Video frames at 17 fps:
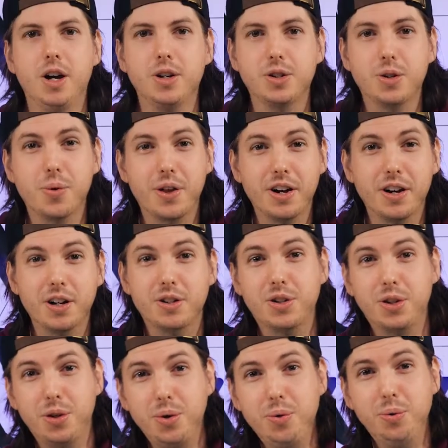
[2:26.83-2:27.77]
So there are
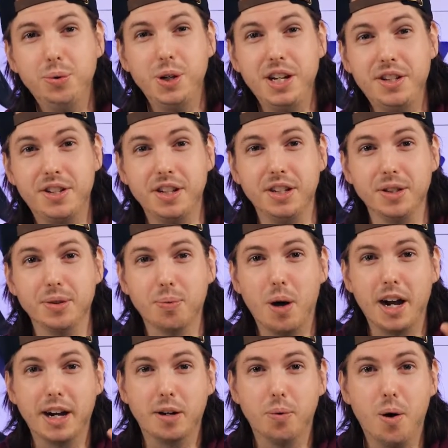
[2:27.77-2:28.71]
2 reasons
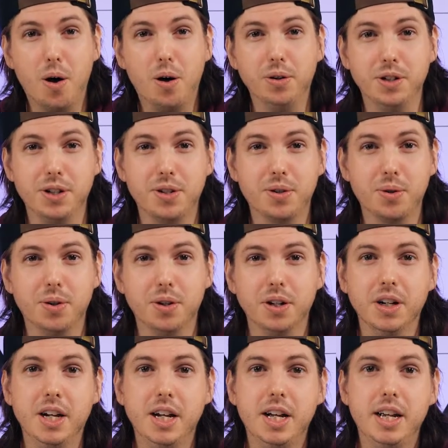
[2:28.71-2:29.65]
why quality
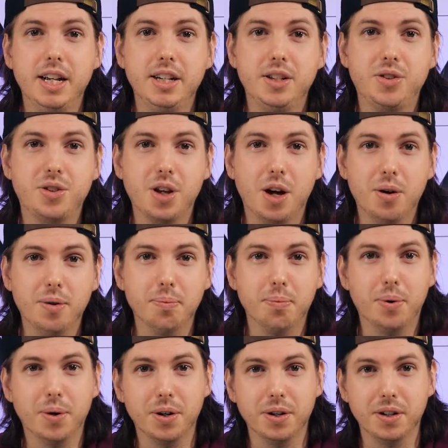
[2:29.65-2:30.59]
score is so
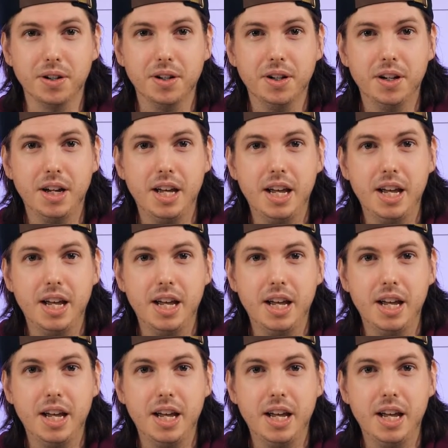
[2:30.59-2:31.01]
important.